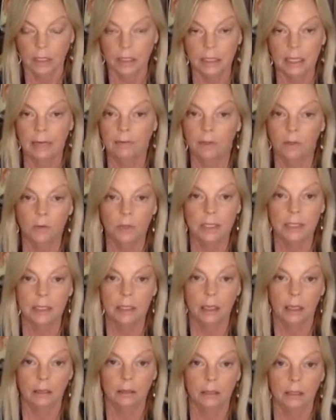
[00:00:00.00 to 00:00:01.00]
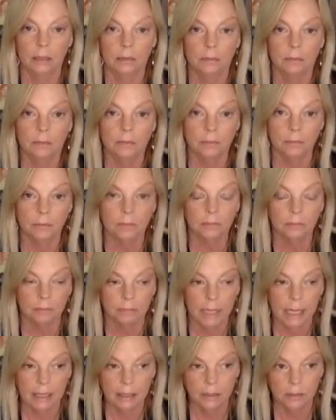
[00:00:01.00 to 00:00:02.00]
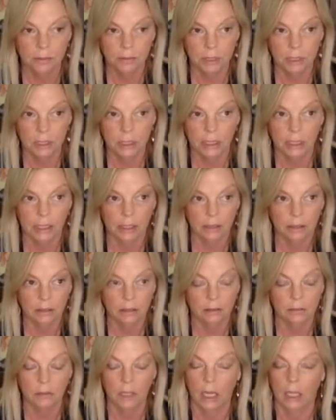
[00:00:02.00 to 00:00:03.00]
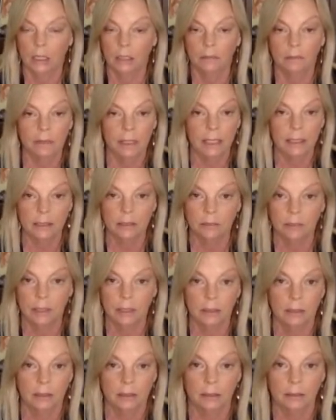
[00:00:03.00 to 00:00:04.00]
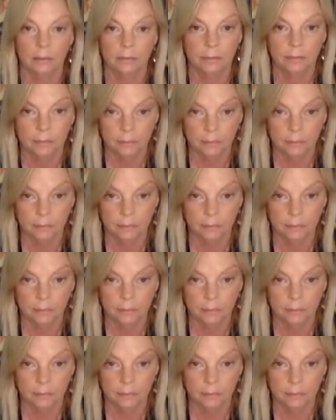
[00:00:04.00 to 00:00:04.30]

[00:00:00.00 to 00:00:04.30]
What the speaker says: Everyone's getting it. Past 3 days, all of last week.